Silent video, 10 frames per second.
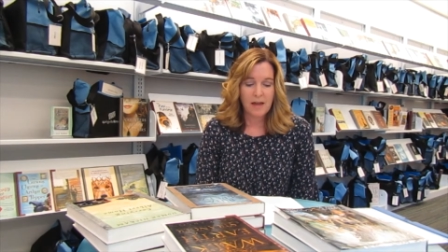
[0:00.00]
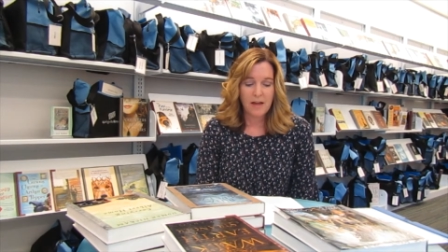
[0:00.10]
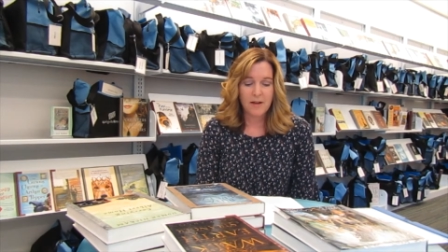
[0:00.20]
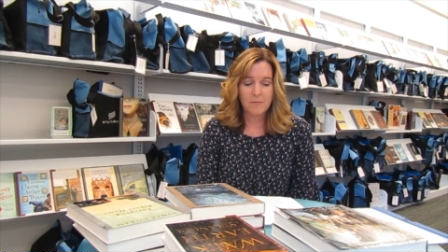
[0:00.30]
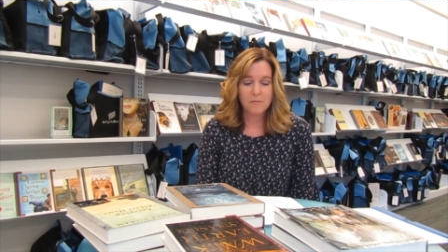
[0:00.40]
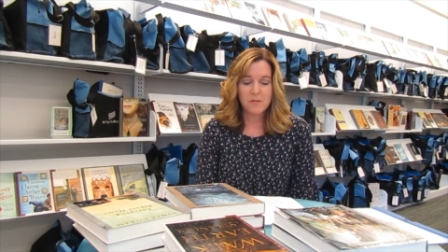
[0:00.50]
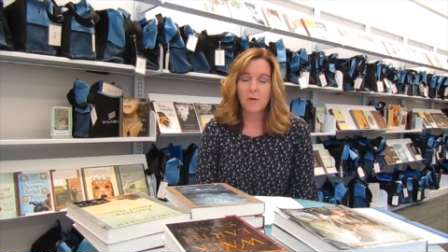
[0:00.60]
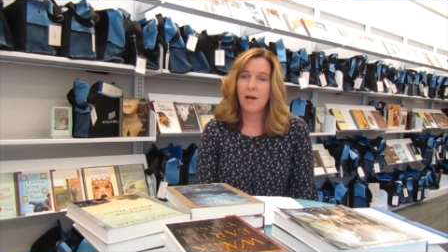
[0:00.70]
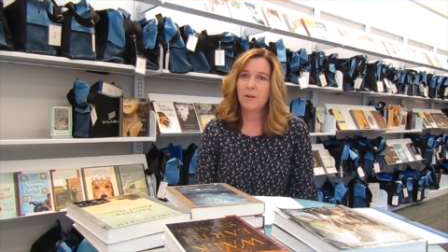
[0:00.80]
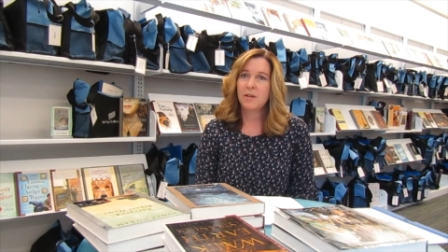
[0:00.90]
Um,
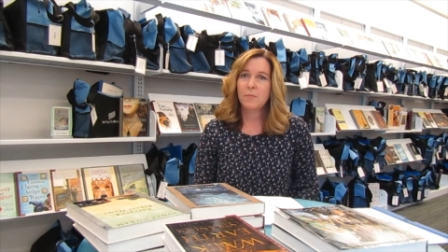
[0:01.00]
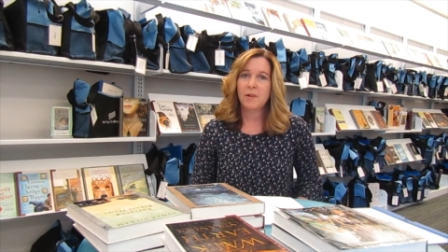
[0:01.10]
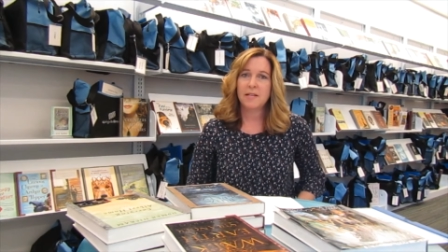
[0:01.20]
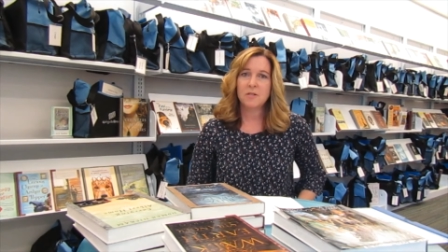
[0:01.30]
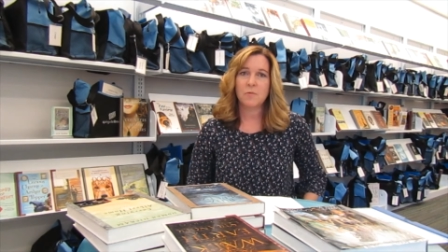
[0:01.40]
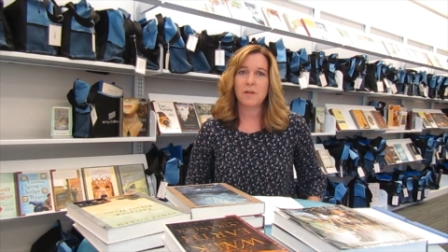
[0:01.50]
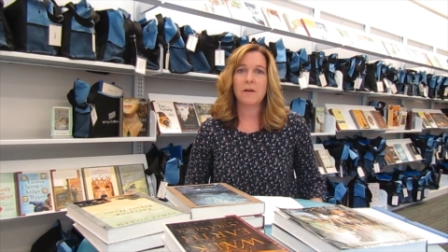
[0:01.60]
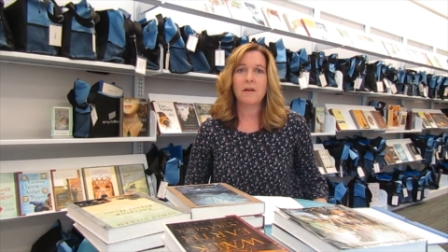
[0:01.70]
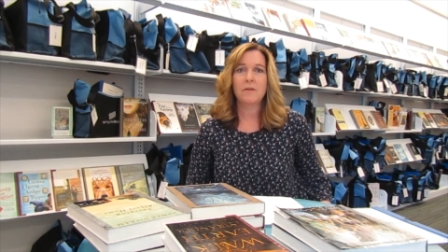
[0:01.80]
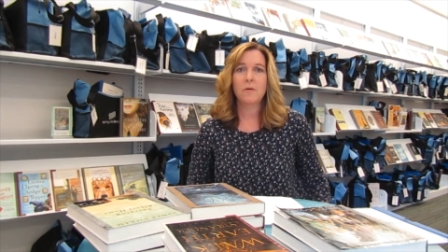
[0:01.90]
so how do you place one
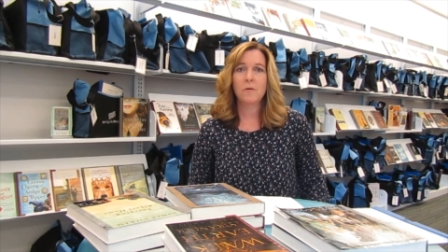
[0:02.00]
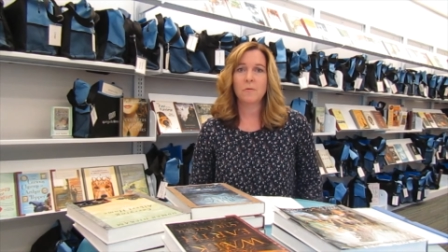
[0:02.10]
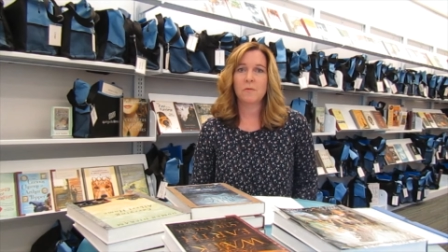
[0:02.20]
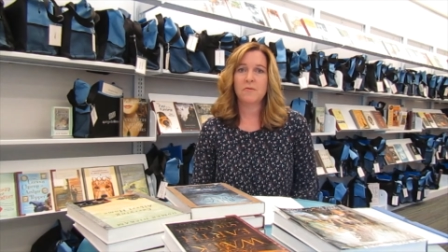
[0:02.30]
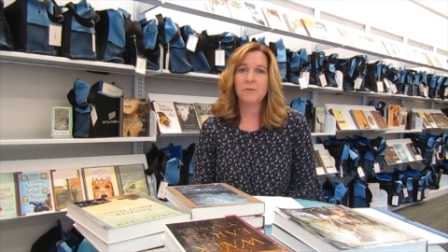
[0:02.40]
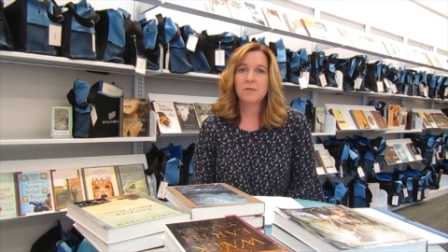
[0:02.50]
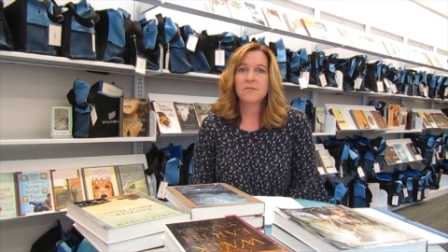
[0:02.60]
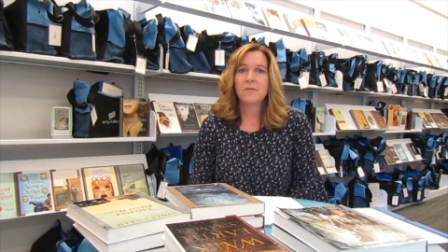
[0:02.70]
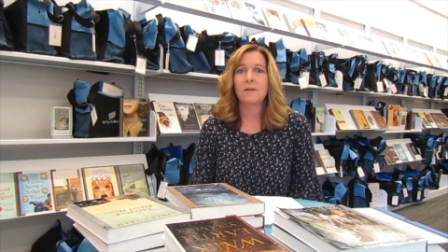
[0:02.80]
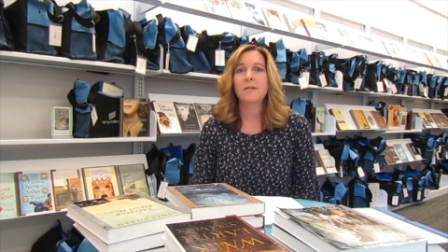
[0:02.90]
on hold? Well, first
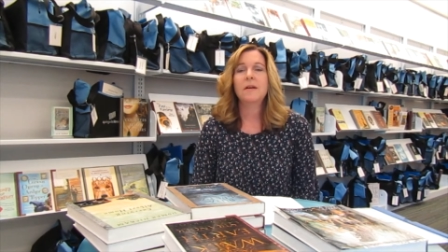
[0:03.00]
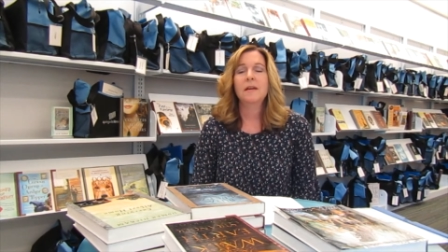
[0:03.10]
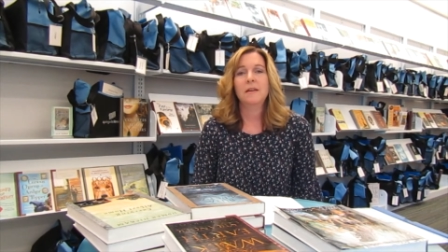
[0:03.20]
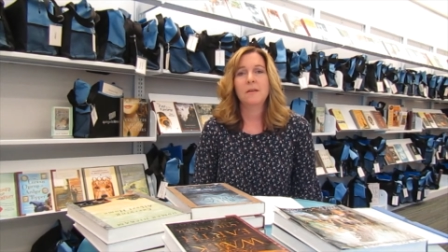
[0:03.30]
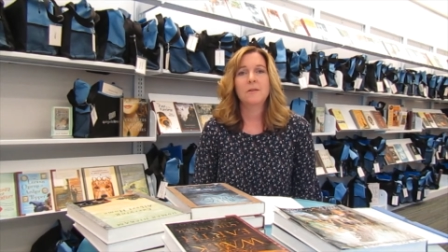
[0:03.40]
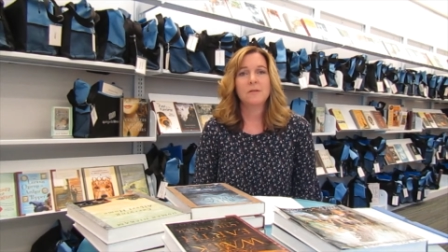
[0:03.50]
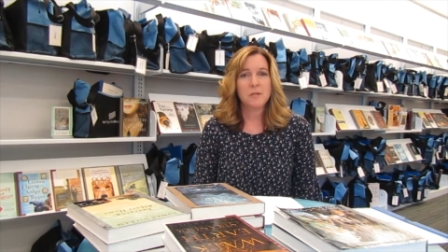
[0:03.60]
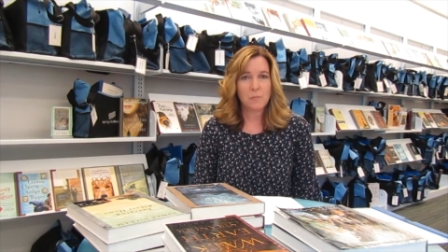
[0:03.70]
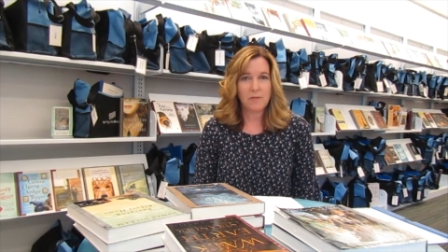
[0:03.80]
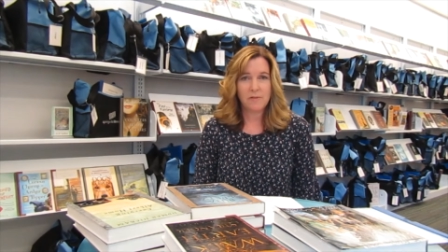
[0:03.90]
of all, you go to
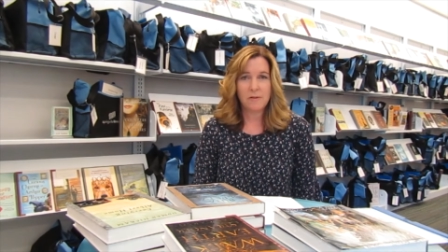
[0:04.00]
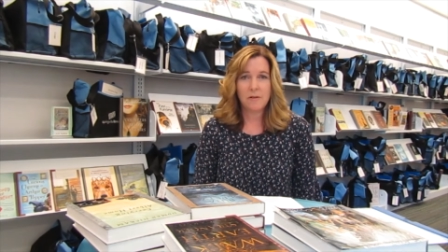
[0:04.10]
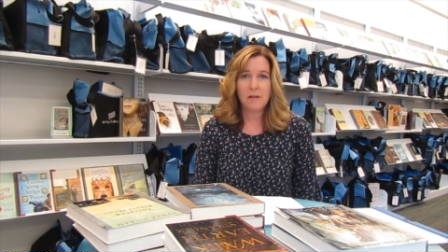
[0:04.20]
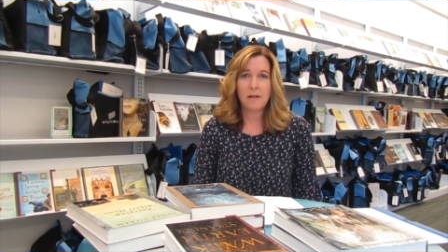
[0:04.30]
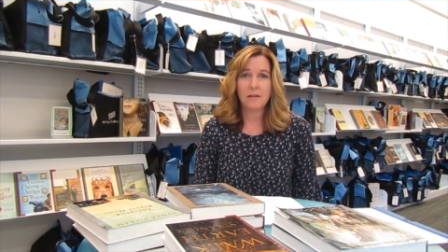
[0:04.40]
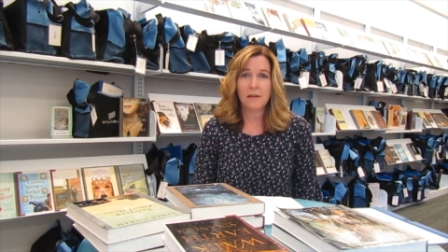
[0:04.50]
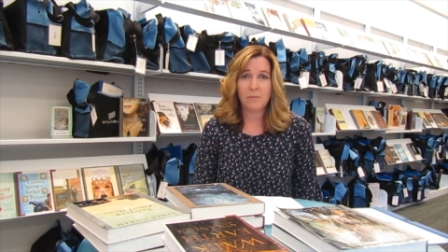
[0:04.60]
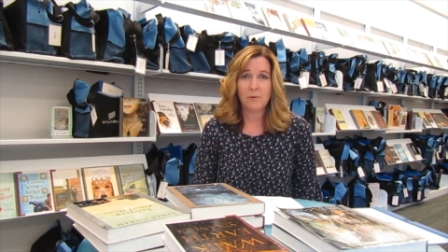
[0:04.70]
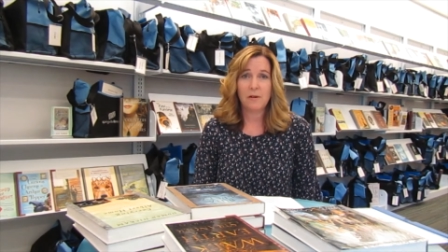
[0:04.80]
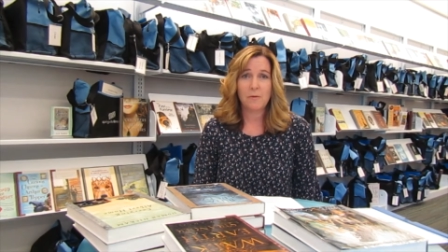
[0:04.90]
Springville
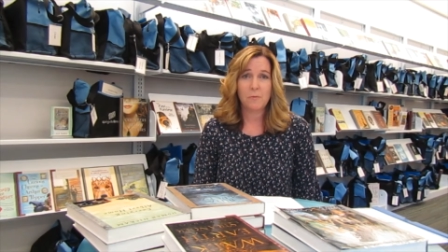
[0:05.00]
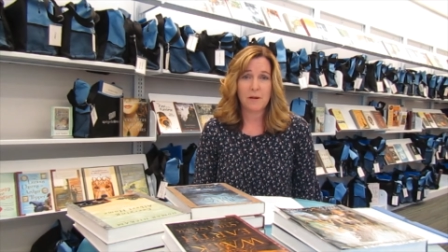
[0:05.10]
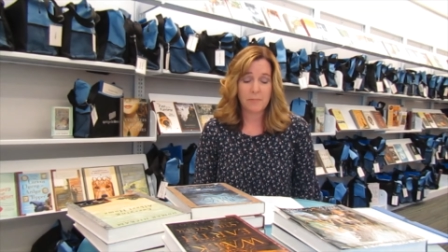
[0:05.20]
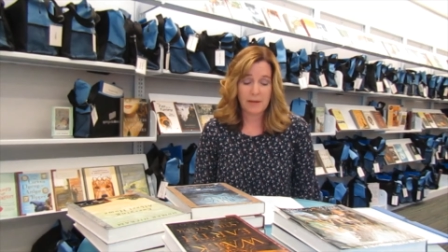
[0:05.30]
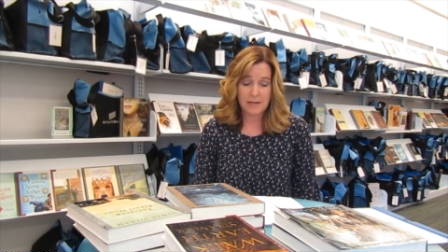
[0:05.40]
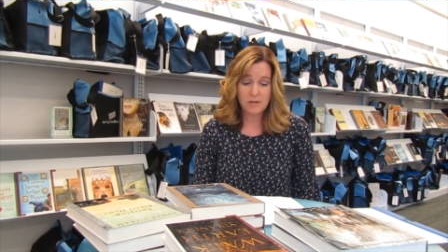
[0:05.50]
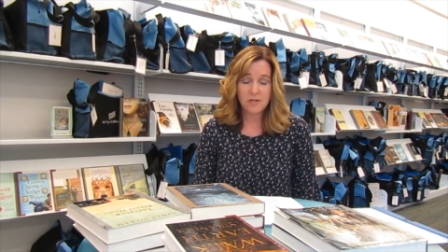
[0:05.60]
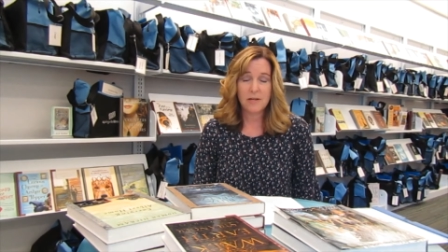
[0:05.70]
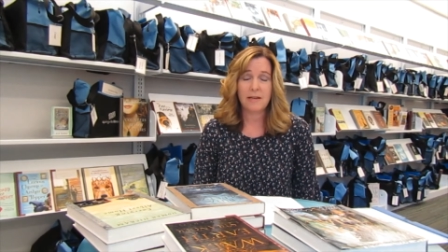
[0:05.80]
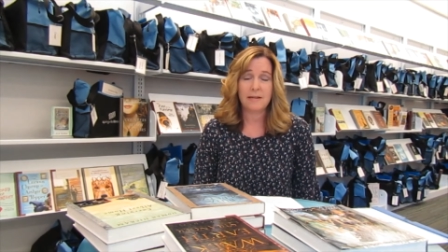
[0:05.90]
Library
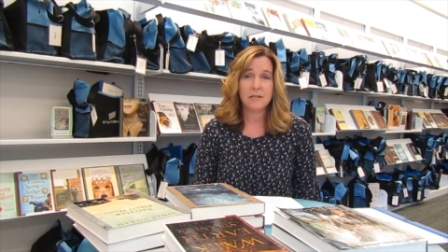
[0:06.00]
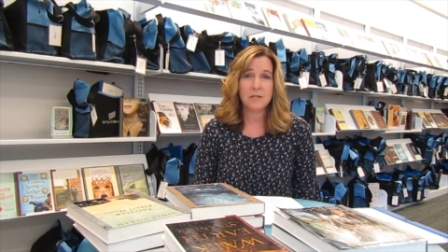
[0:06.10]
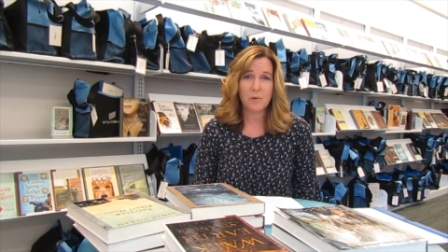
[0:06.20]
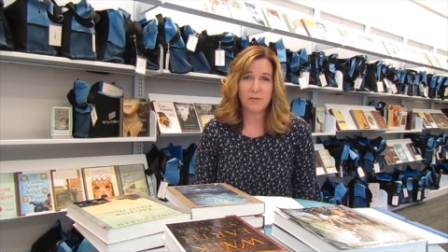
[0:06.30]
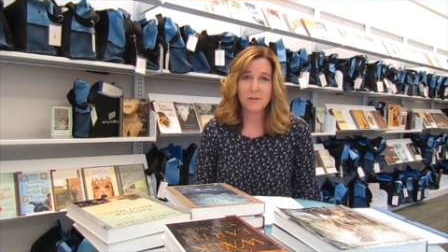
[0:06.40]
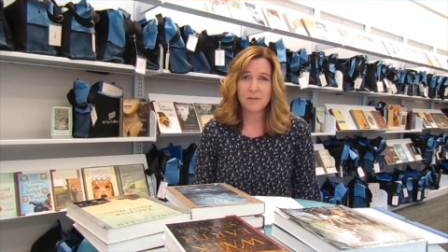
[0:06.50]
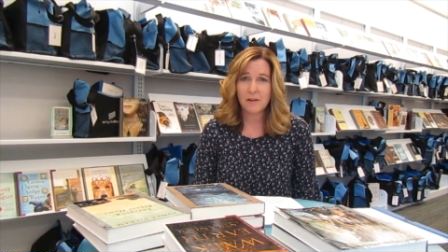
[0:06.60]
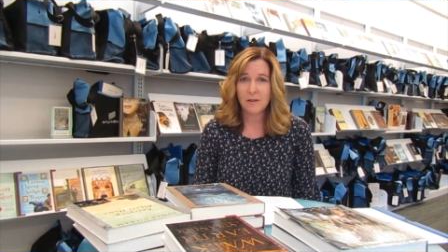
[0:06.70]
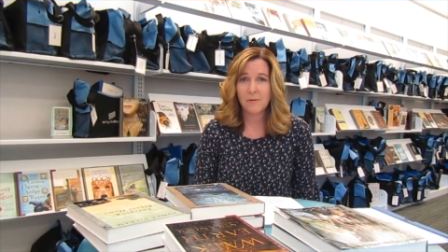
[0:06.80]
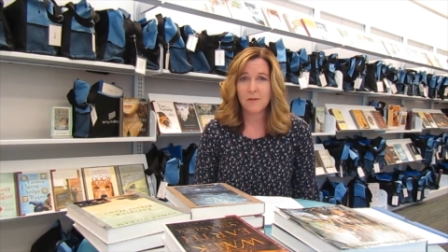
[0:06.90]
webpage, and it's
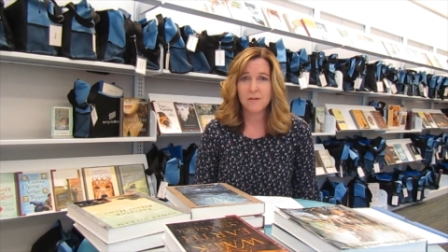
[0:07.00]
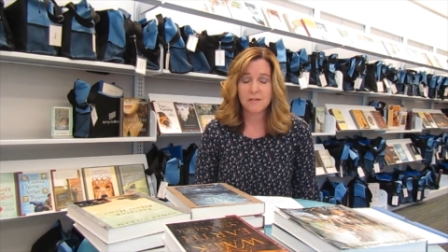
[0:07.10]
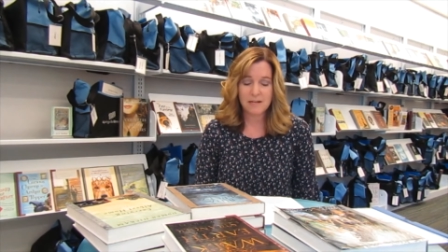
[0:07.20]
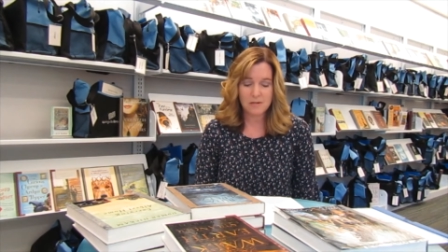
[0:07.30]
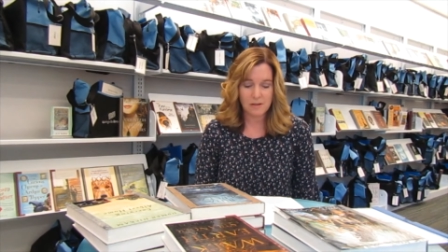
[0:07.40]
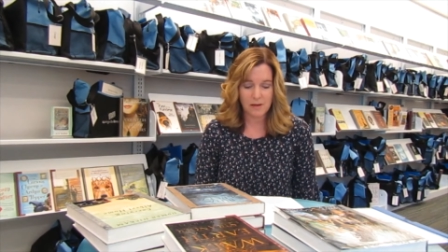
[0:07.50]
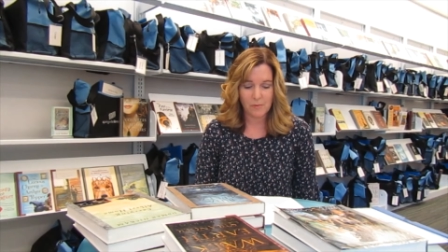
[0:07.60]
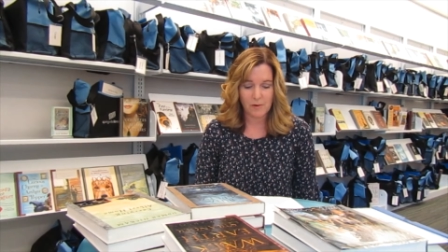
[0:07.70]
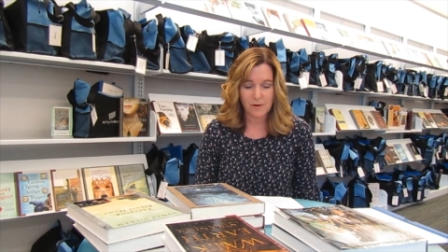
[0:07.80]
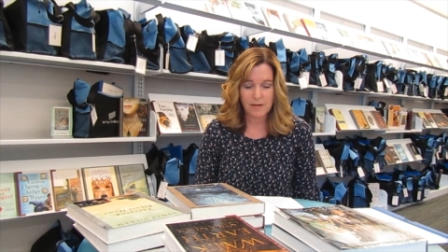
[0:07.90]
springville.org slash
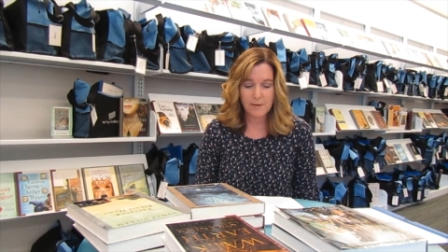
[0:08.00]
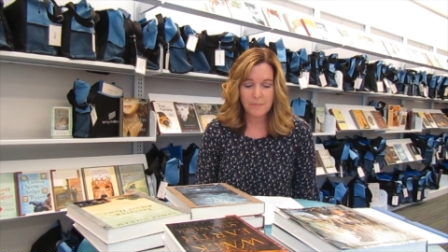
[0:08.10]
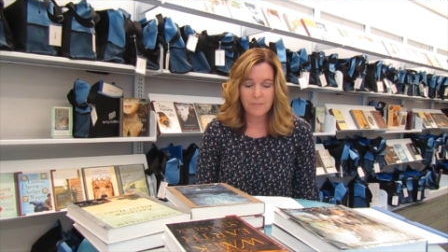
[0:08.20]
library,